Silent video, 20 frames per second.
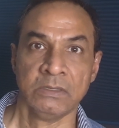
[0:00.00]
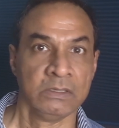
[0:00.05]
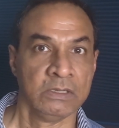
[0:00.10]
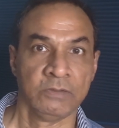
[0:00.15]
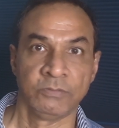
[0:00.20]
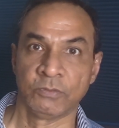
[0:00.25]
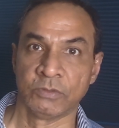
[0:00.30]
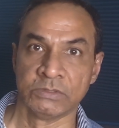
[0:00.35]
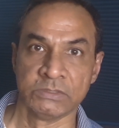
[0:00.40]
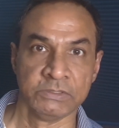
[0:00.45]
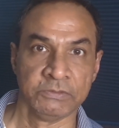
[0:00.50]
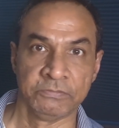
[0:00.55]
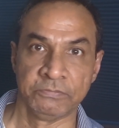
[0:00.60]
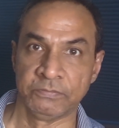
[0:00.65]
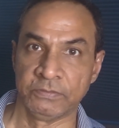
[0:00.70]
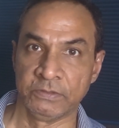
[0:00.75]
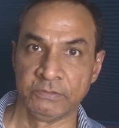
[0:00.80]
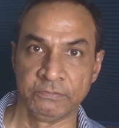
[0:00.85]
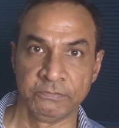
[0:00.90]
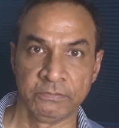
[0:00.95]
Of course,
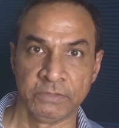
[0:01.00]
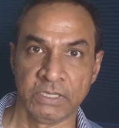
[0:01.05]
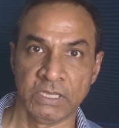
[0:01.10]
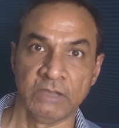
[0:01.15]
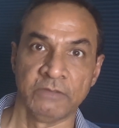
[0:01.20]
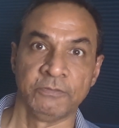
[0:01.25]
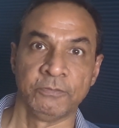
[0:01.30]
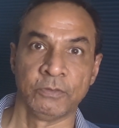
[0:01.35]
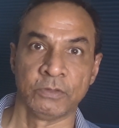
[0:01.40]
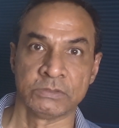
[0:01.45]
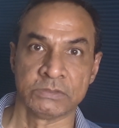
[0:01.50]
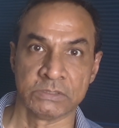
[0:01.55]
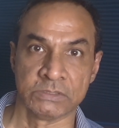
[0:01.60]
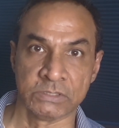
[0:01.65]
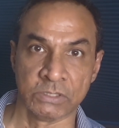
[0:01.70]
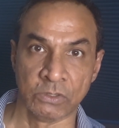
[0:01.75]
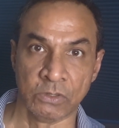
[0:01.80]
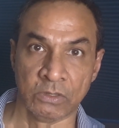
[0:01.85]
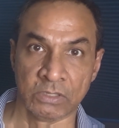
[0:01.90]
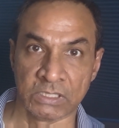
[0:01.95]
if we have for such
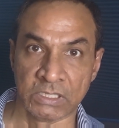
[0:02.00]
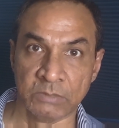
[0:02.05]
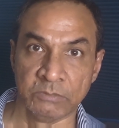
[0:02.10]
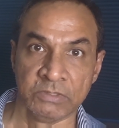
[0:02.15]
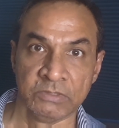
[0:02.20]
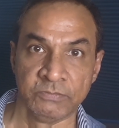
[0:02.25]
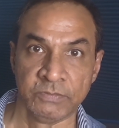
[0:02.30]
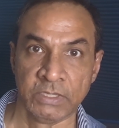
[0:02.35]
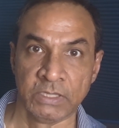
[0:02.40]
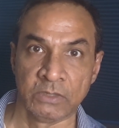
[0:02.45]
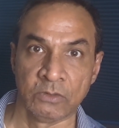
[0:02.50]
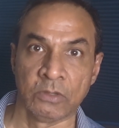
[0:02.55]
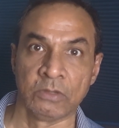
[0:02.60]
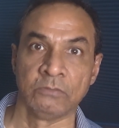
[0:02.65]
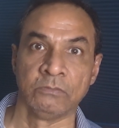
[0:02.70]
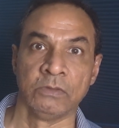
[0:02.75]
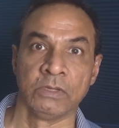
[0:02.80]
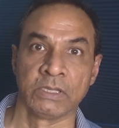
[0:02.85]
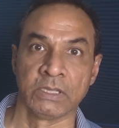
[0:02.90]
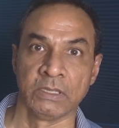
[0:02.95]
a long time, if they are not
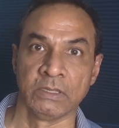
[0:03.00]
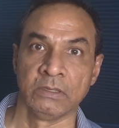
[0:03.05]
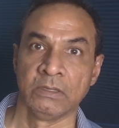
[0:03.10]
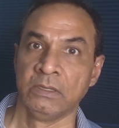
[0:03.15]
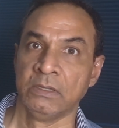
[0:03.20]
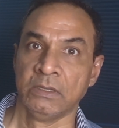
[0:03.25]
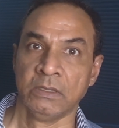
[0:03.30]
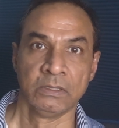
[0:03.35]
working,